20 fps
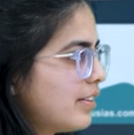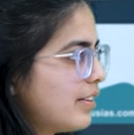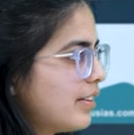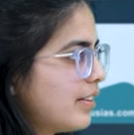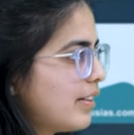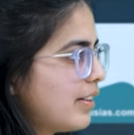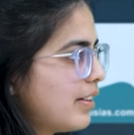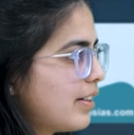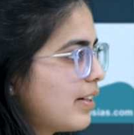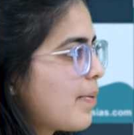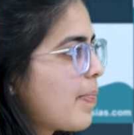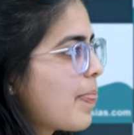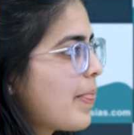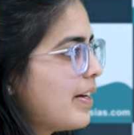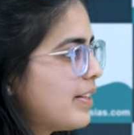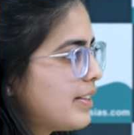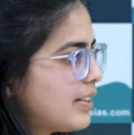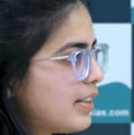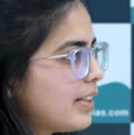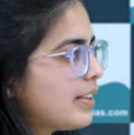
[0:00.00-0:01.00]

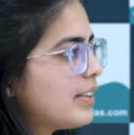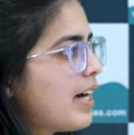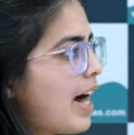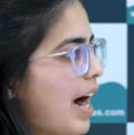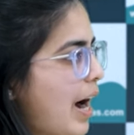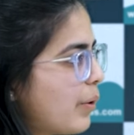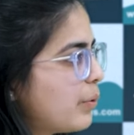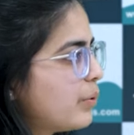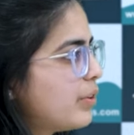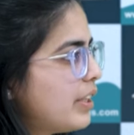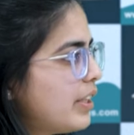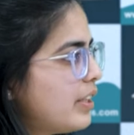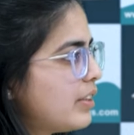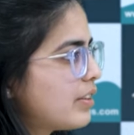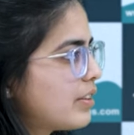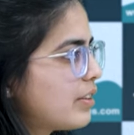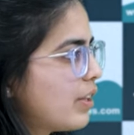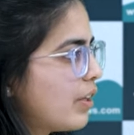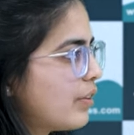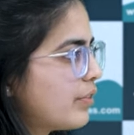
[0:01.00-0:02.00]
Sir, the
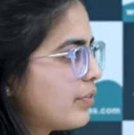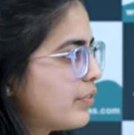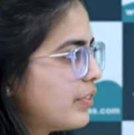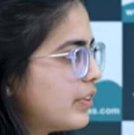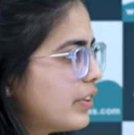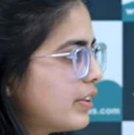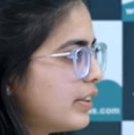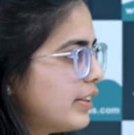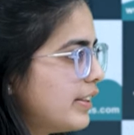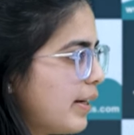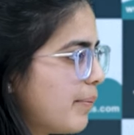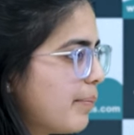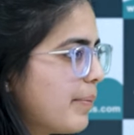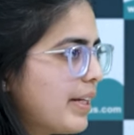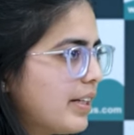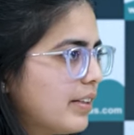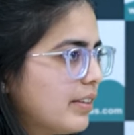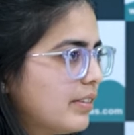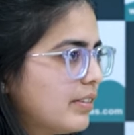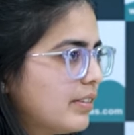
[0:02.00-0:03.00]
Houthis of
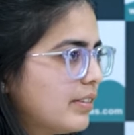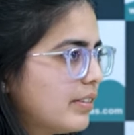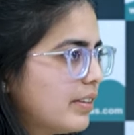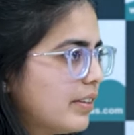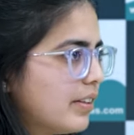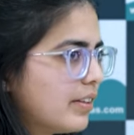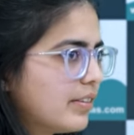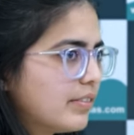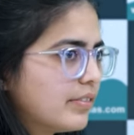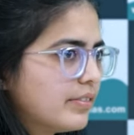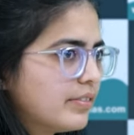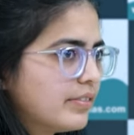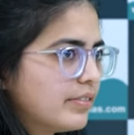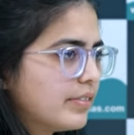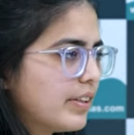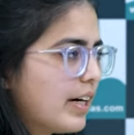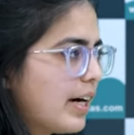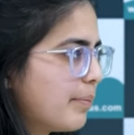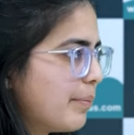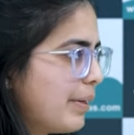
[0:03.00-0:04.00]
Yemen
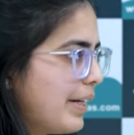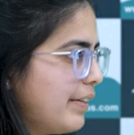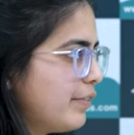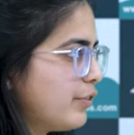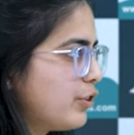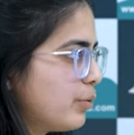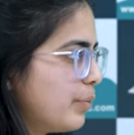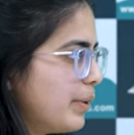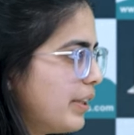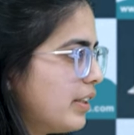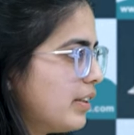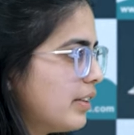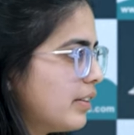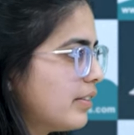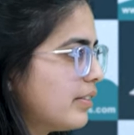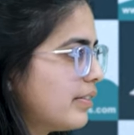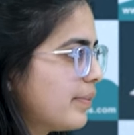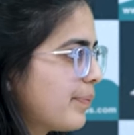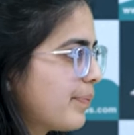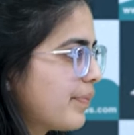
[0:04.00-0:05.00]
are believed to be
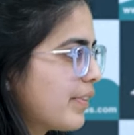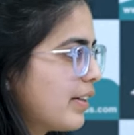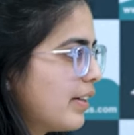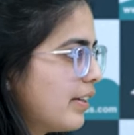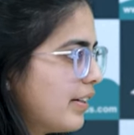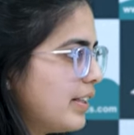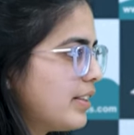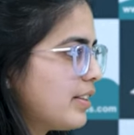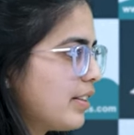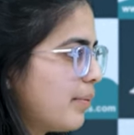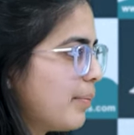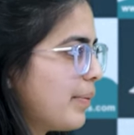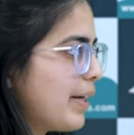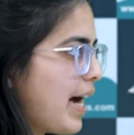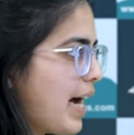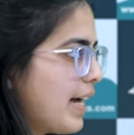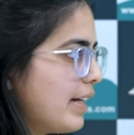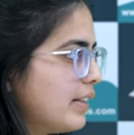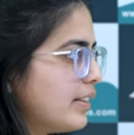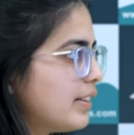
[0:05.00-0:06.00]
the reason
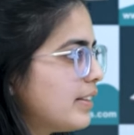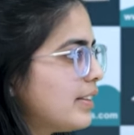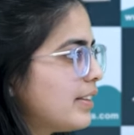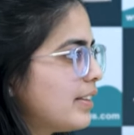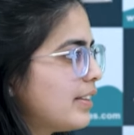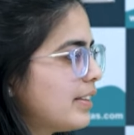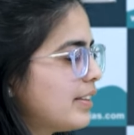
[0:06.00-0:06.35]
behind it.